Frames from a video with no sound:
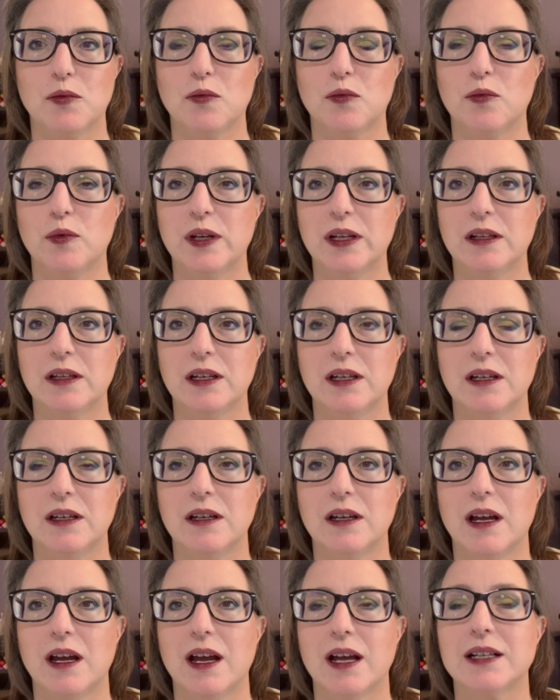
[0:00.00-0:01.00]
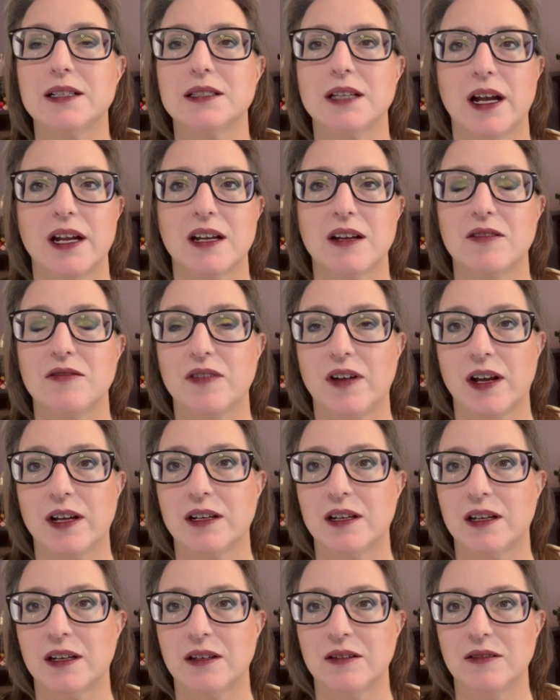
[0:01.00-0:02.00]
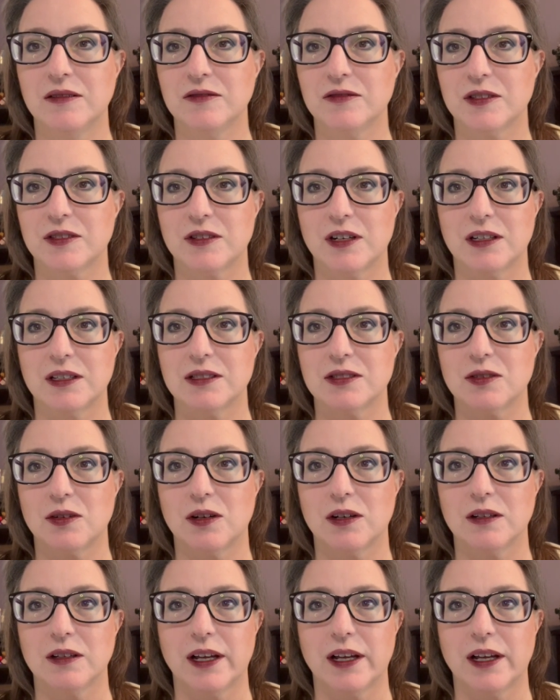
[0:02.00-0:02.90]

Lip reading: Really exciting finding for drugstore.